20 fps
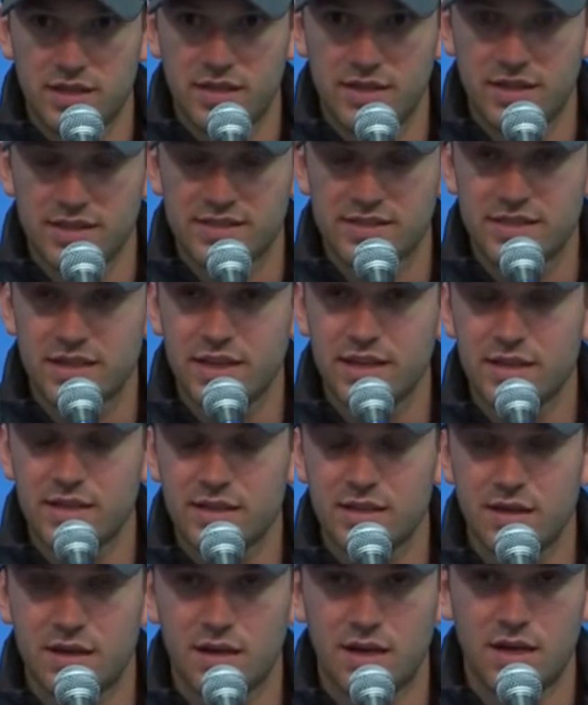the seat
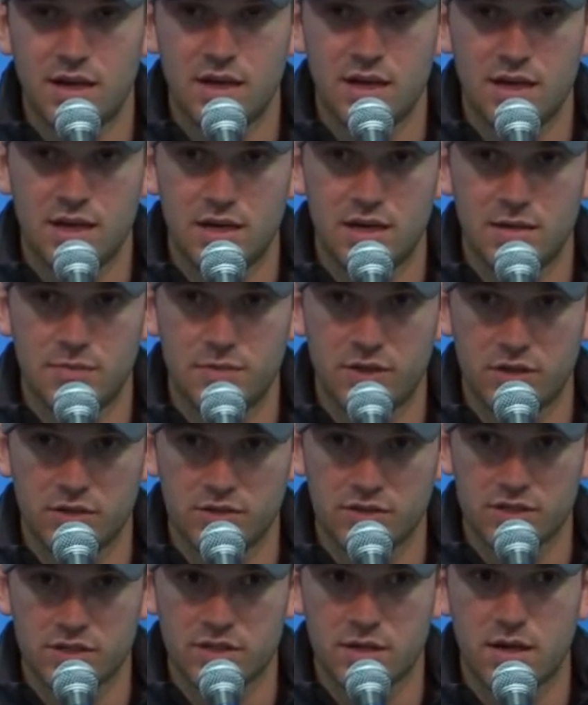
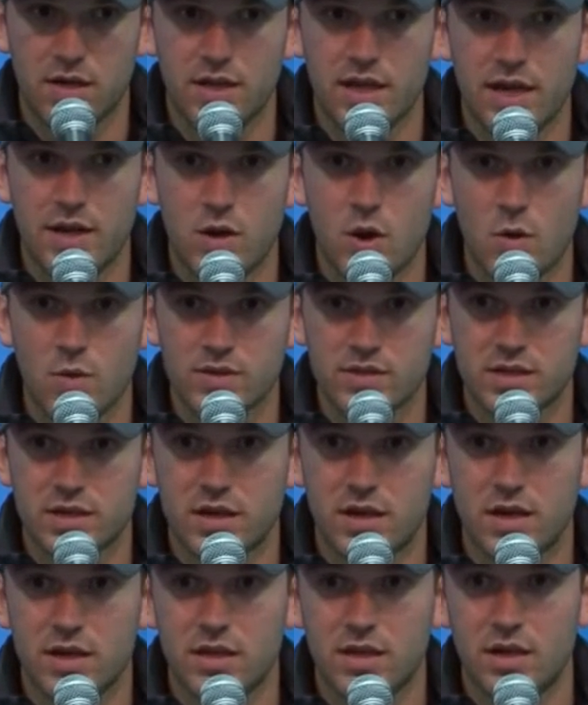because Scott, I know
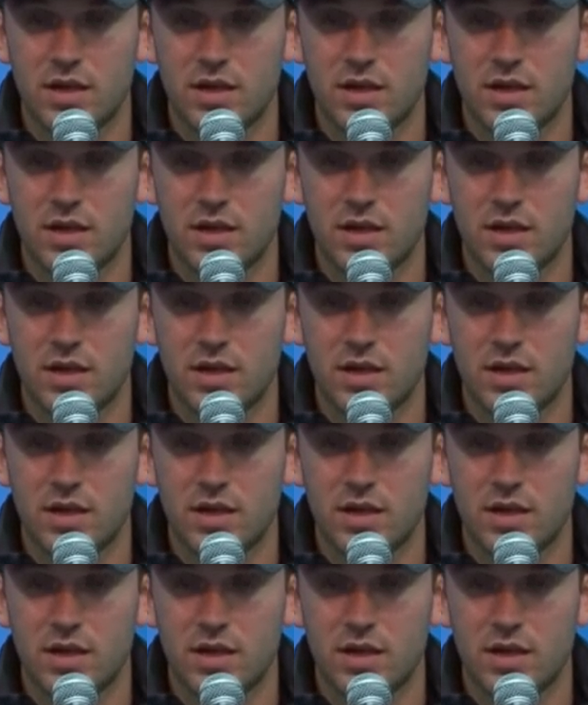Scott,